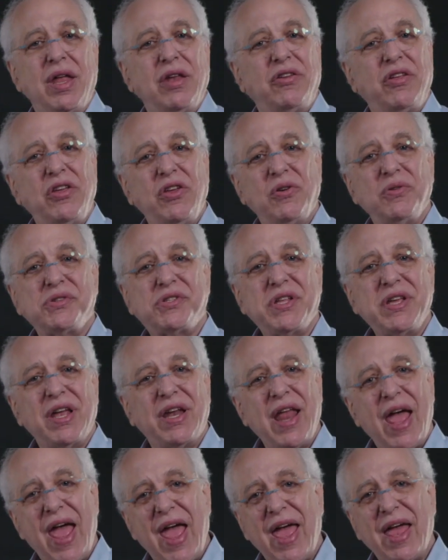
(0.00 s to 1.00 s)
To use the
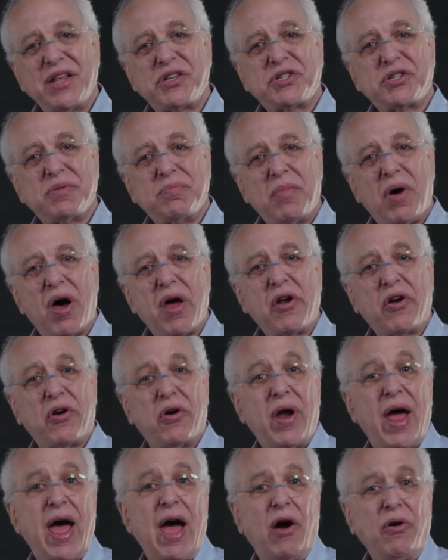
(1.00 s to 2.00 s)
Enhanced
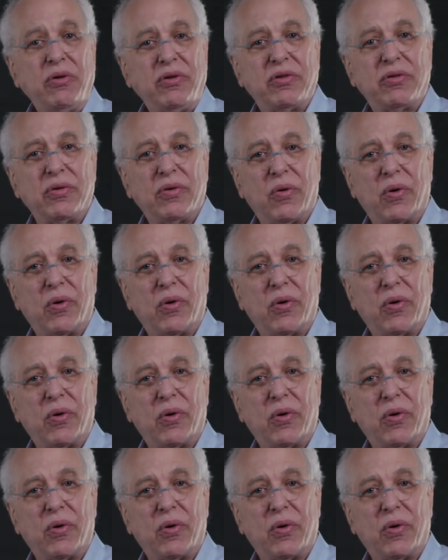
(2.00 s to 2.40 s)
Monitor Out,